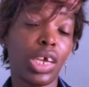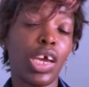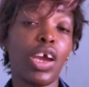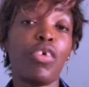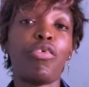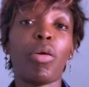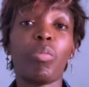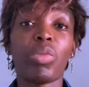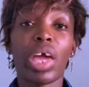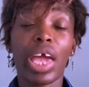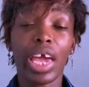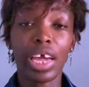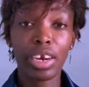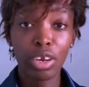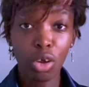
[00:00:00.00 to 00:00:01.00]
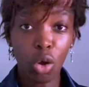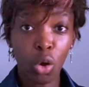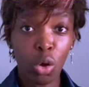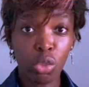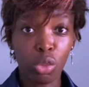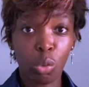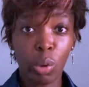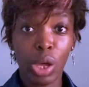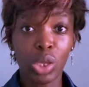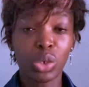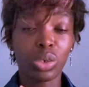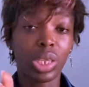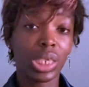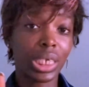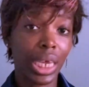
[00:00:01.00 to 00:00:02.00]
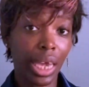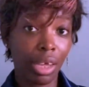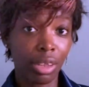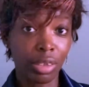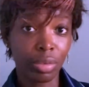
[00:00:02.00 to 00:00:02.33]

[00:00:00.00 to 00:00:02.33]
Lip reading: from the head all the way to the tail.